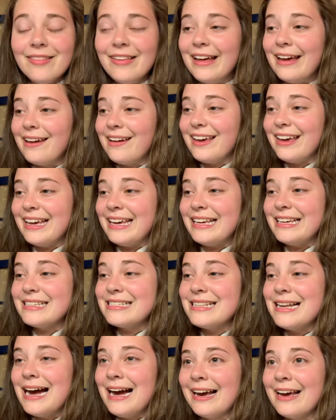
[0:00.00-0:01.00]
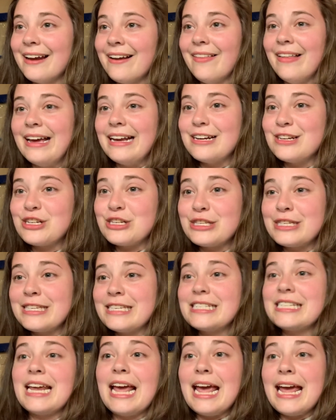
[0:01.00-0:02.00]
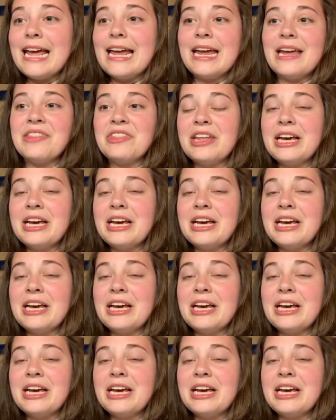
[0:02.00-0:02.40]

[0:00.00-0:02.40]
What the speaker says: Like, he's not gonna like just stay in